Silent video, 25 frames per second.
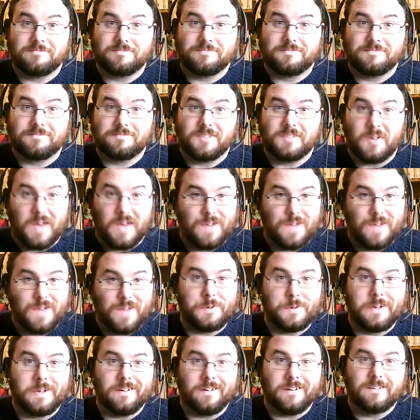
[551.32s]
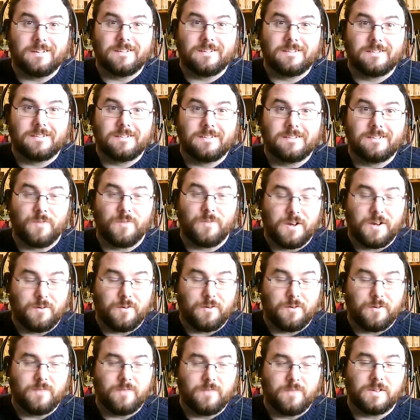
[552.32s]
to have you here. I'm very
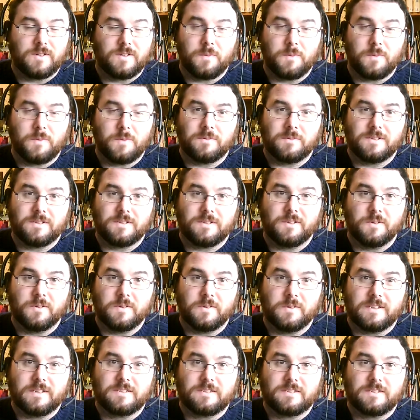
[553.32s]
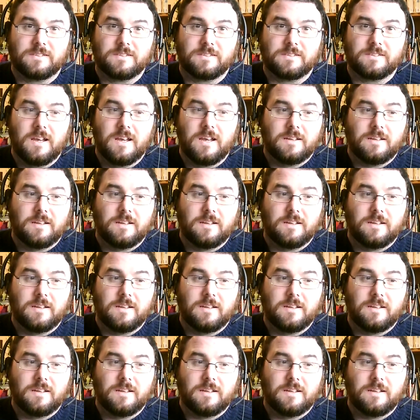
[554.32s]
grateful to be able to do this,